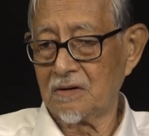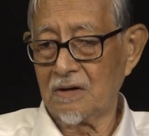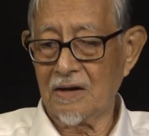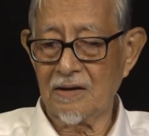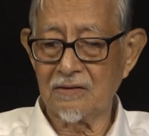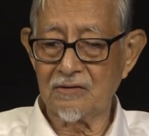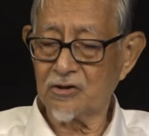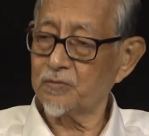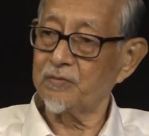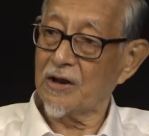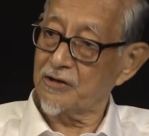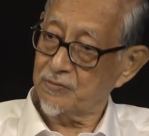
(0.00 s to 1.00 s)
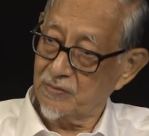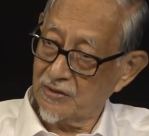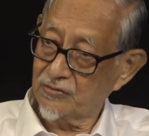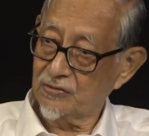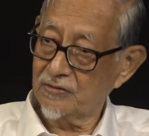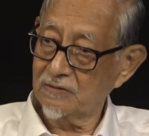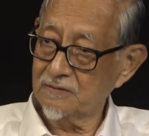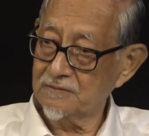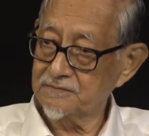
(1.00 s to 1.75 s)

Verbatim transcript: and displacements,